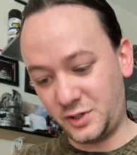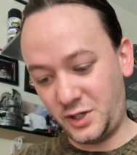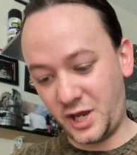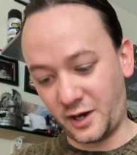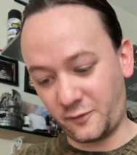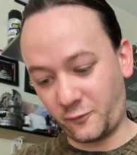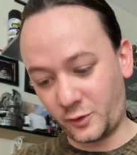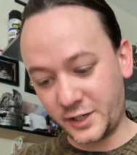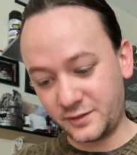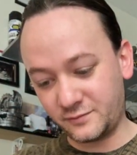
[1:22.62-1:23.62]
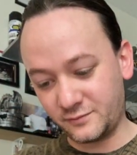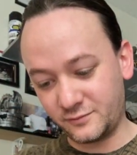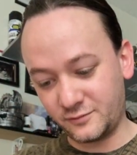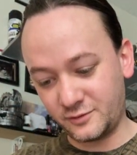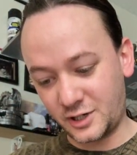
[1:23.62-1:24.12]
care for it
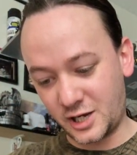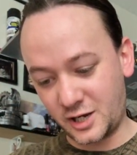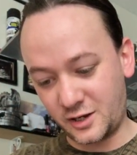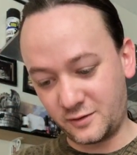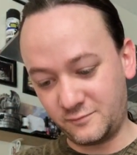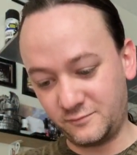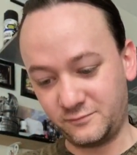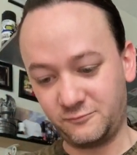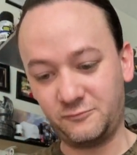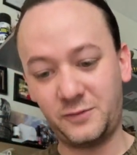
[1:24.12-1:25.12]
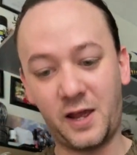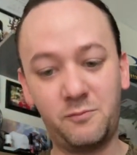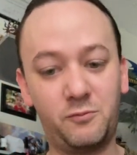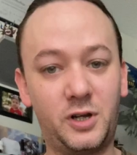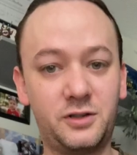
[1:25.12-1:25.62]

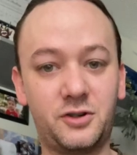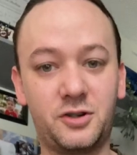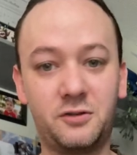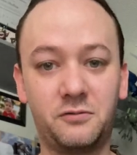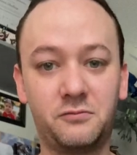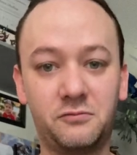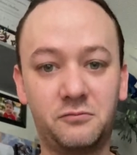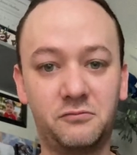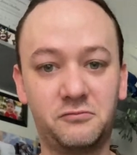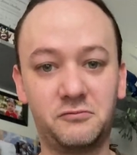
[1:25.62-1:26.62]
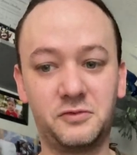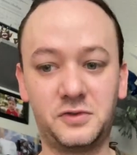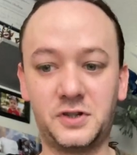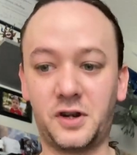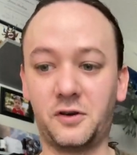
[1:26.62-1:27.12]
that much.
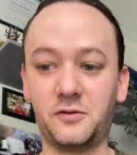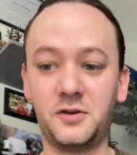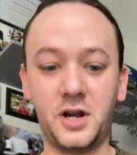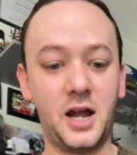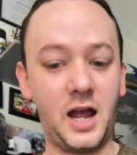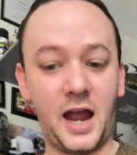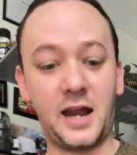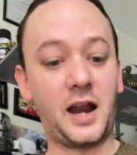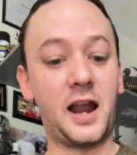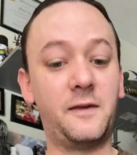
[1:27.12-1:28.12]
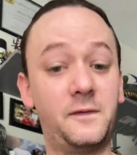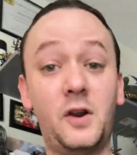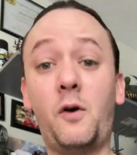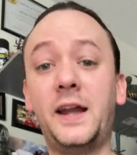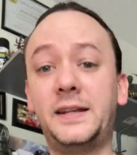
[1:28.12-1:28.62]
So, and I have
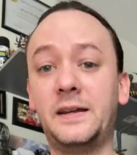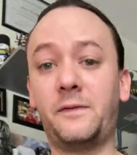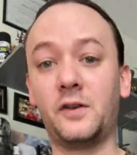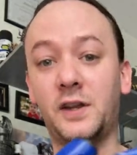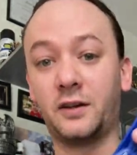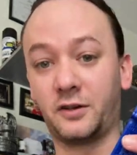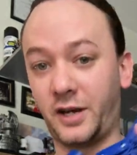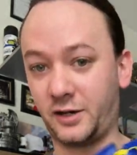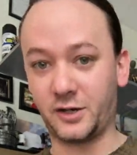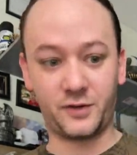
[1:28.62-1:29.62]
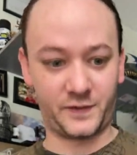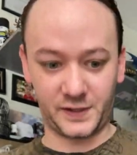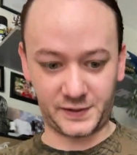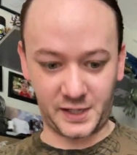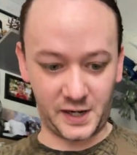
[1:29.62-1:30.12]
no idea if on the undercarriage of
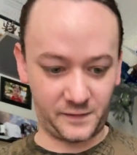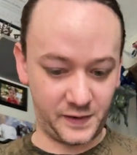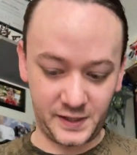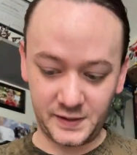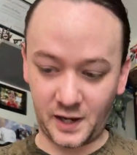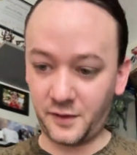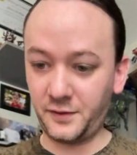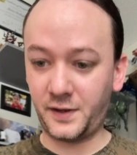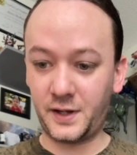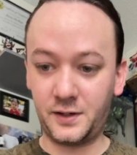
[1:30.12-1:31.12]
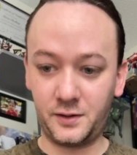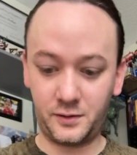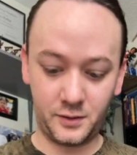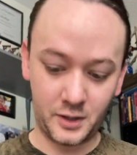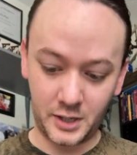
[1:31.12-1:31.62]
this, if the, other than
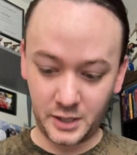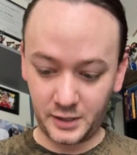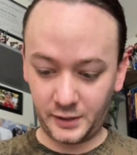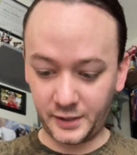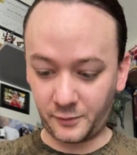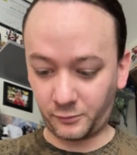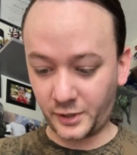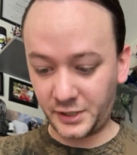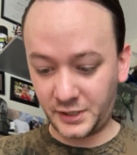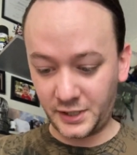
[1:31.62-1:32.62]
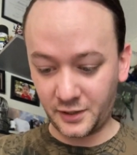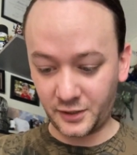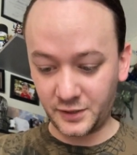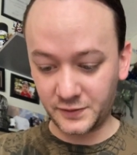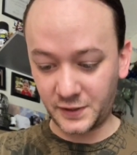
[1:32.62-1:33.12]
like right here,
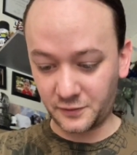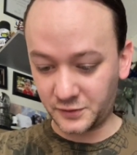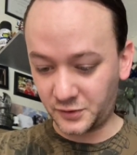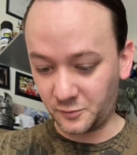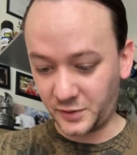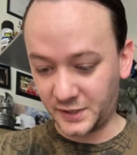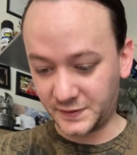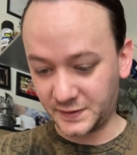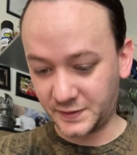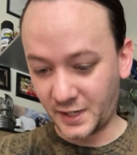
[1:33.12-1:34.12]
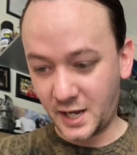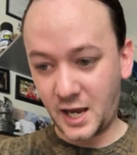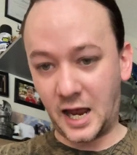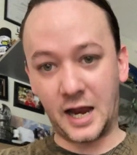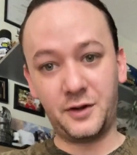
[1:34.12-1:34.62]
here's the other two pieces.
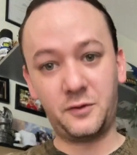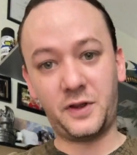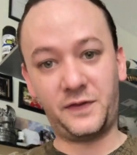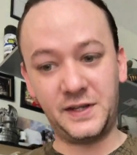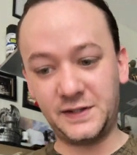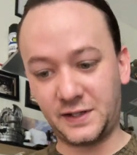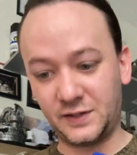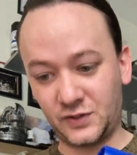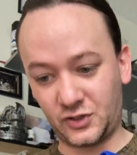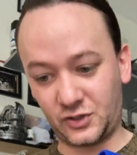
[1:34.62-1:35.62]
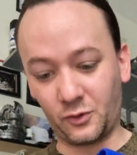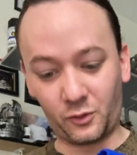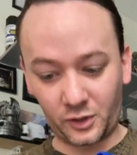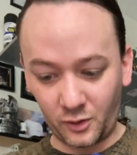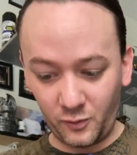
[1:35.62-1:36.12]
I know that these can
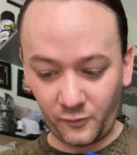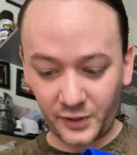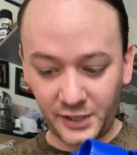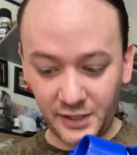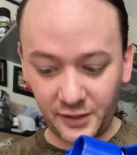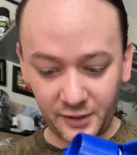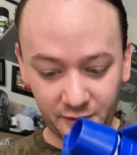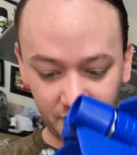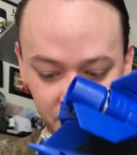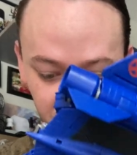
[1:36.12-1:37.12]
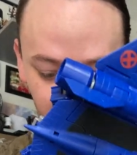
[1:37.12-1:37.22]
store over here